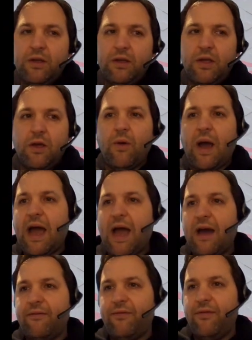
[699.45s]
you
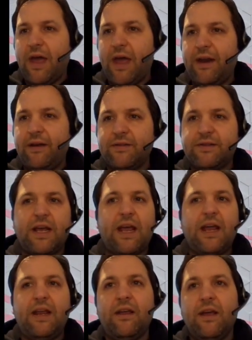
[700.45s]
have then,
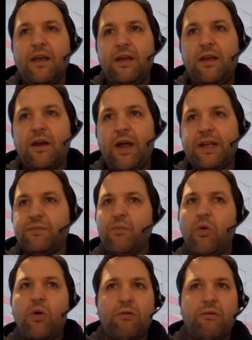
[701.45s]
say, it's
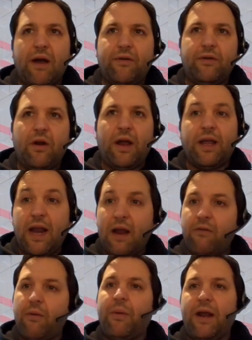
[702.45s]
more around like an
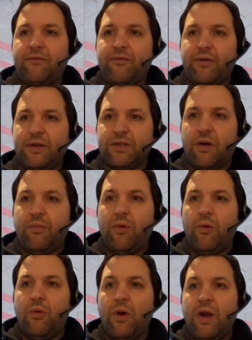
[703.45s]
aeroplane, for
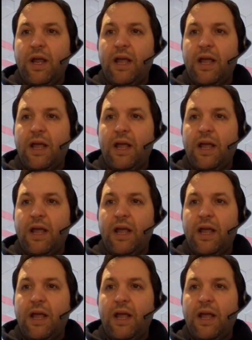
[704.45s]
example.